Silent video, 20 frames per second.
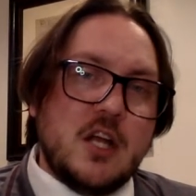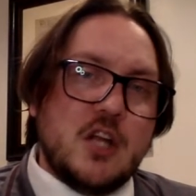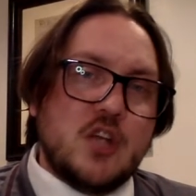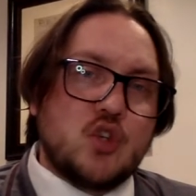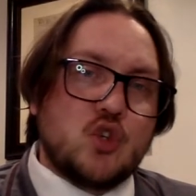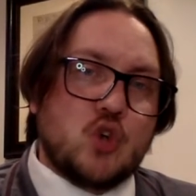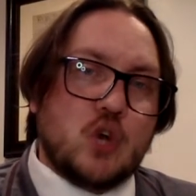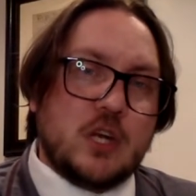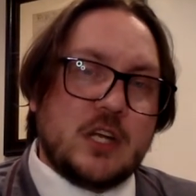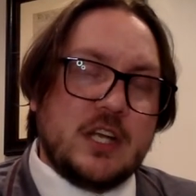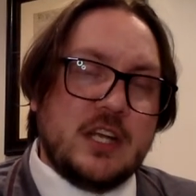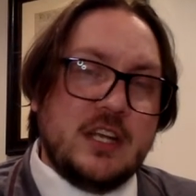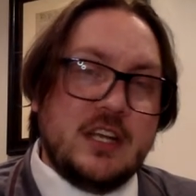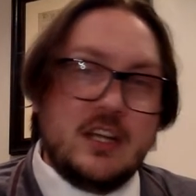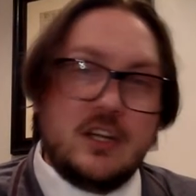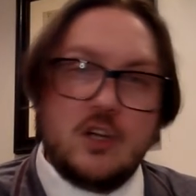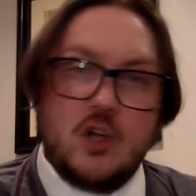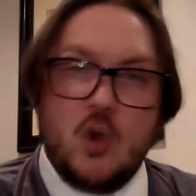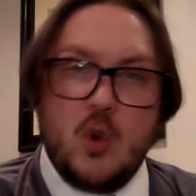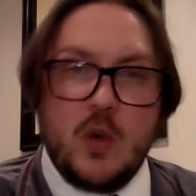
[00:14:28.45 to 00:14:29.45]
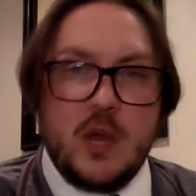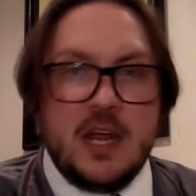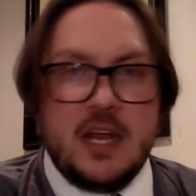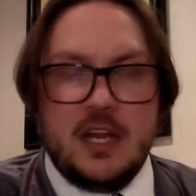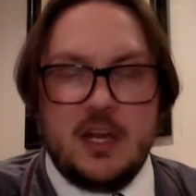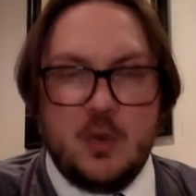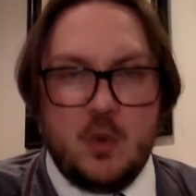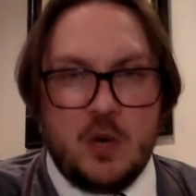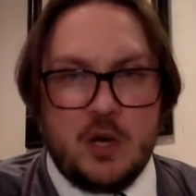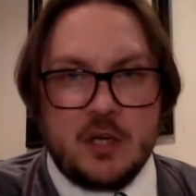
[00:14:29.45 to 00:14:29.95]
Trucking can go
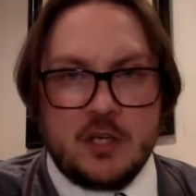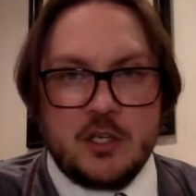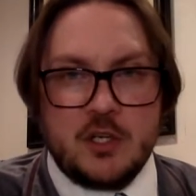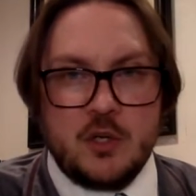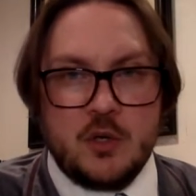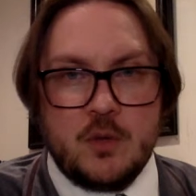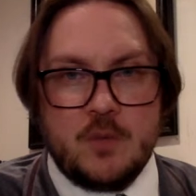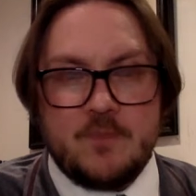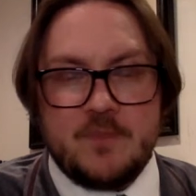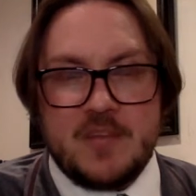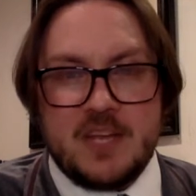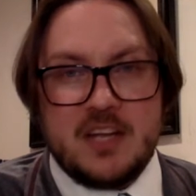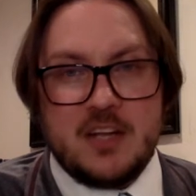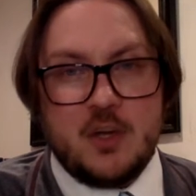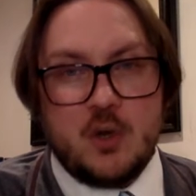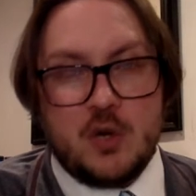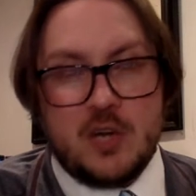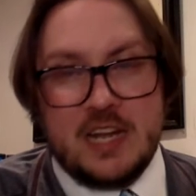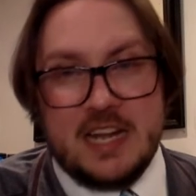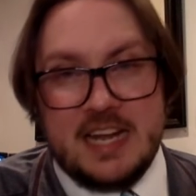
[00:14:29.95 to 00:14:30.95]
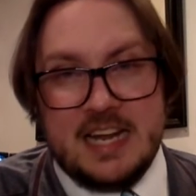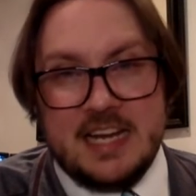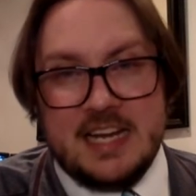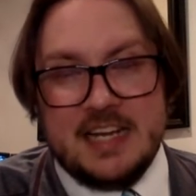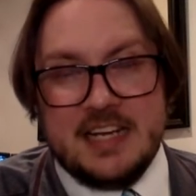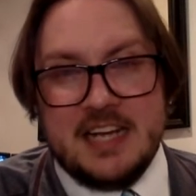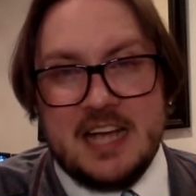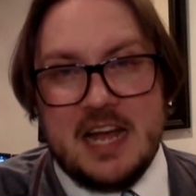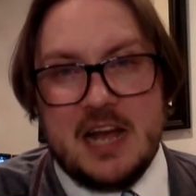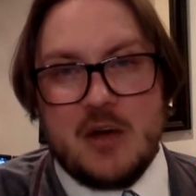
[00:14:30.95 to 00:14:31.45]
anywhere too. It can go to any
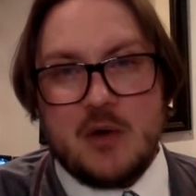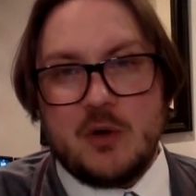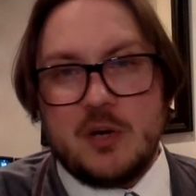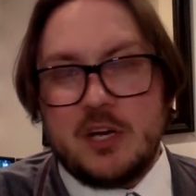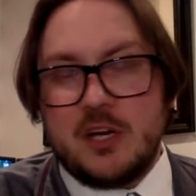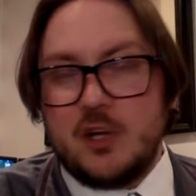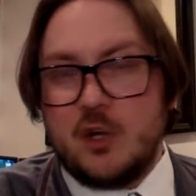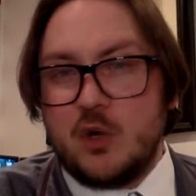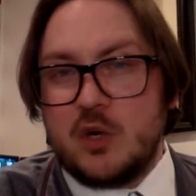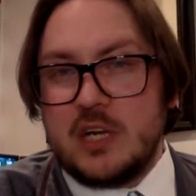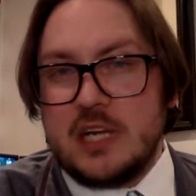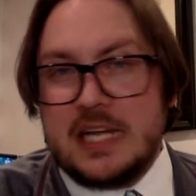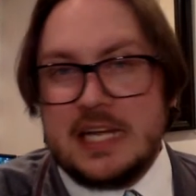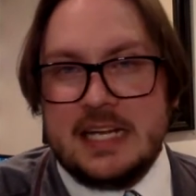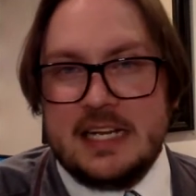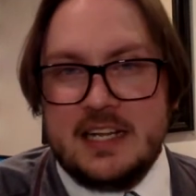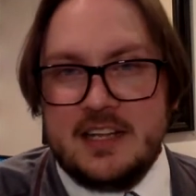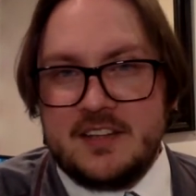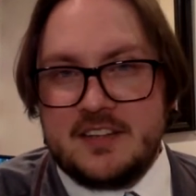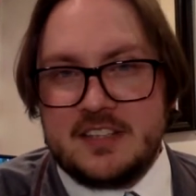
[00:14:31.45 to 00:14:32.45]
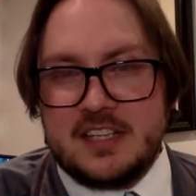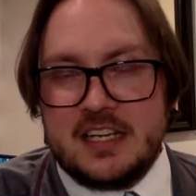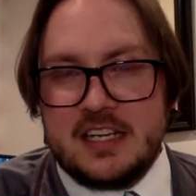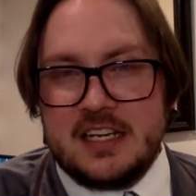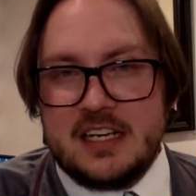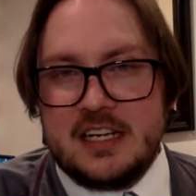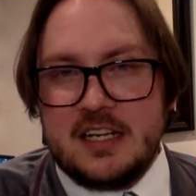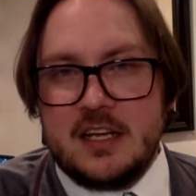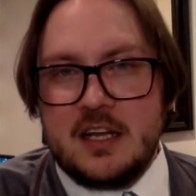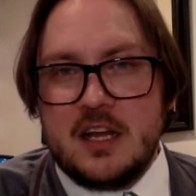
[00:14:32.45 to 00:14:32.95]
town, it can go to any
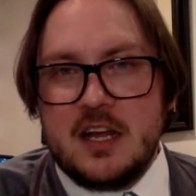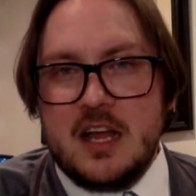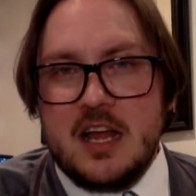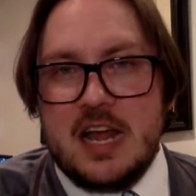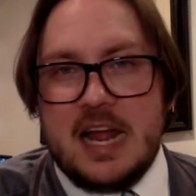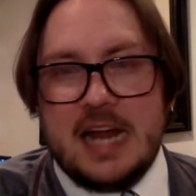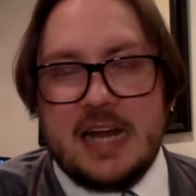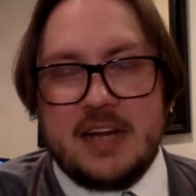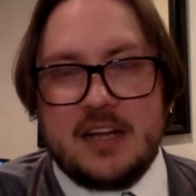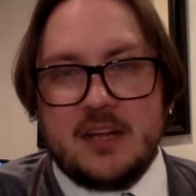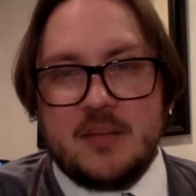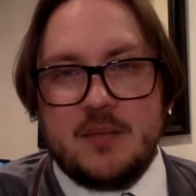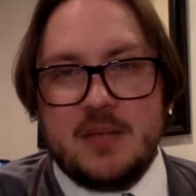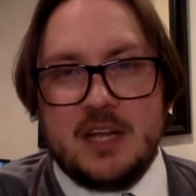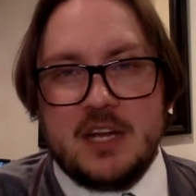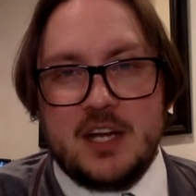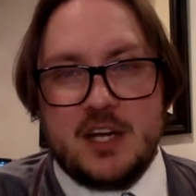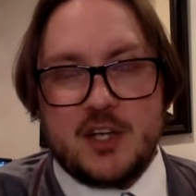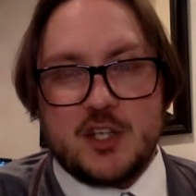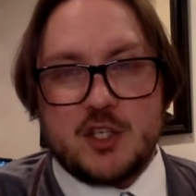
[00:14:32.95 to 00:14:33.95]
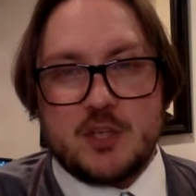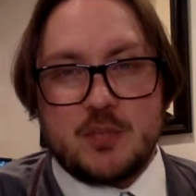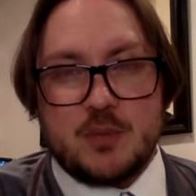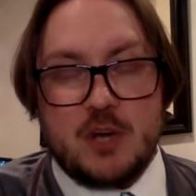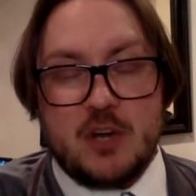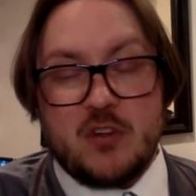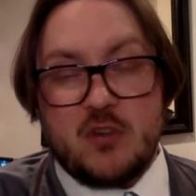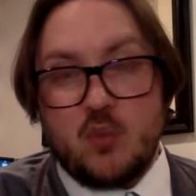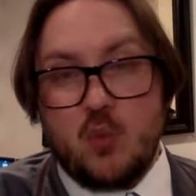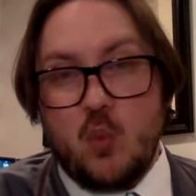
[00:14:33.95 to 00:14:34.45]
city, and it can be an
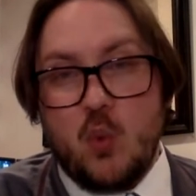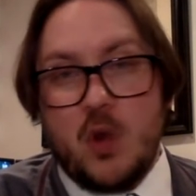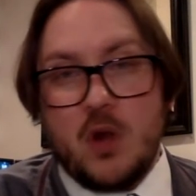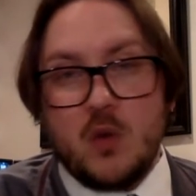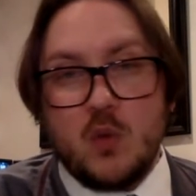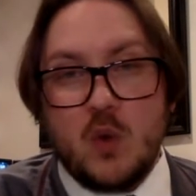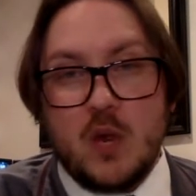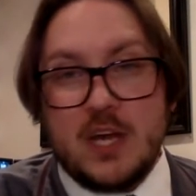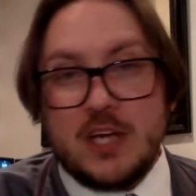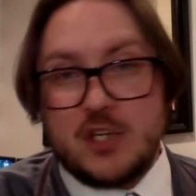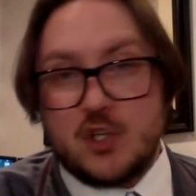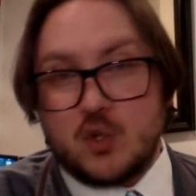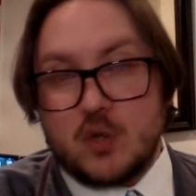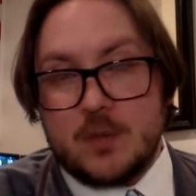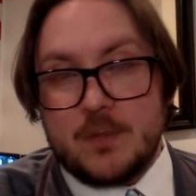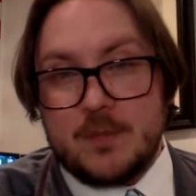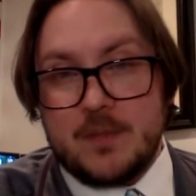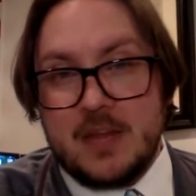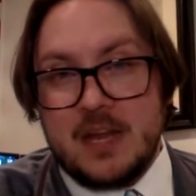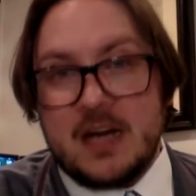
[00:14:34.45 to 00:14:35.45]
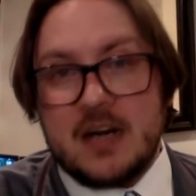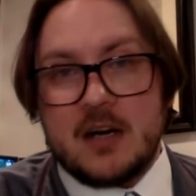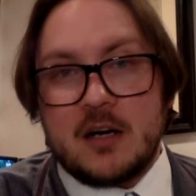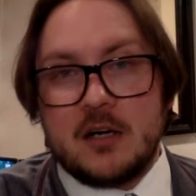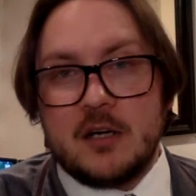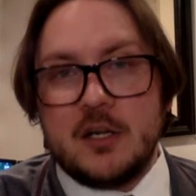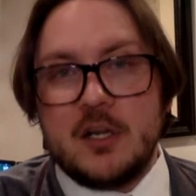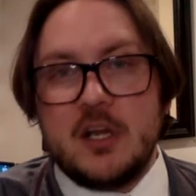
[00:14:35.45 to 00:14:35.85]
express one-way trip there.